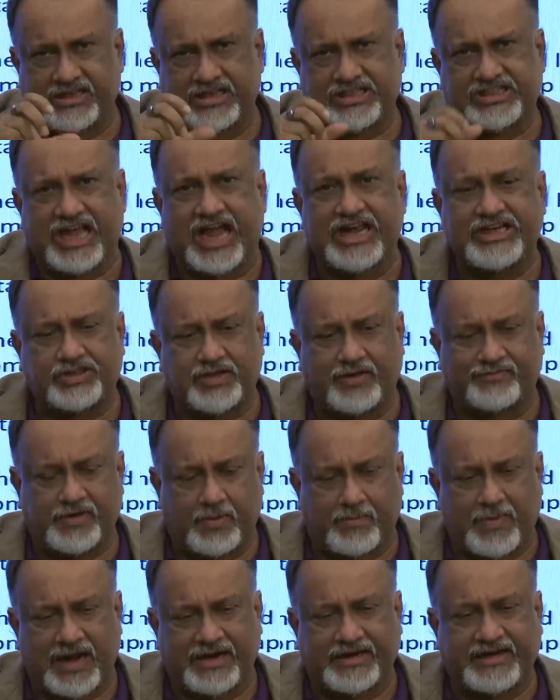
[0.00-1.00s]
the size of the
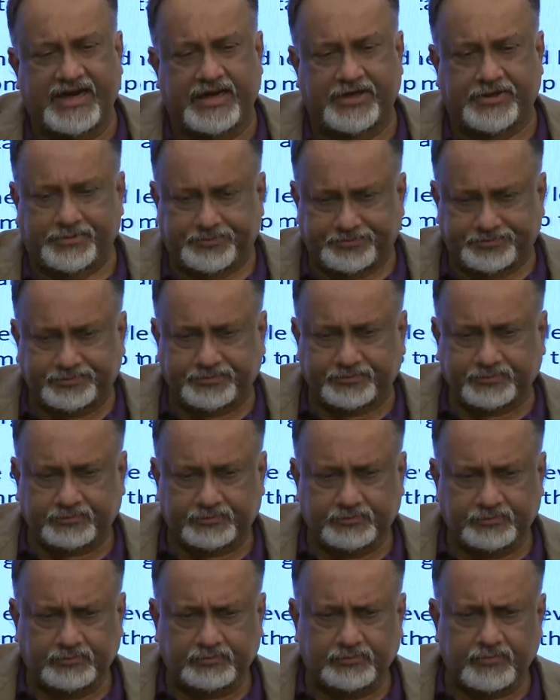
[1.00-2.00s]
market
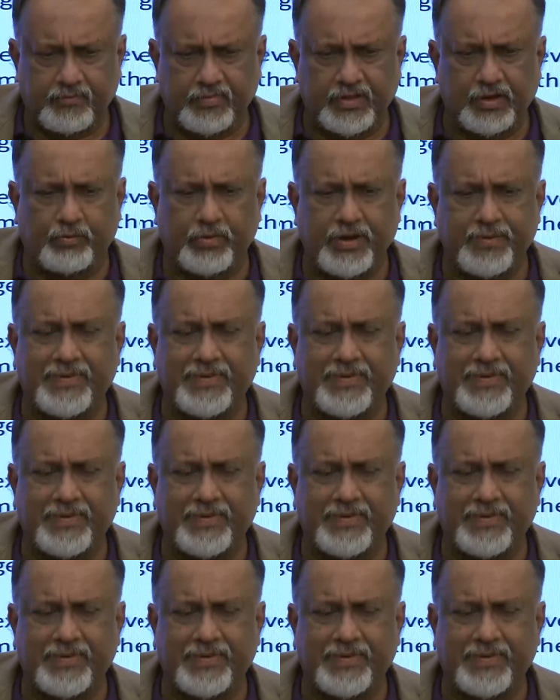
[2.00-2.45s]
we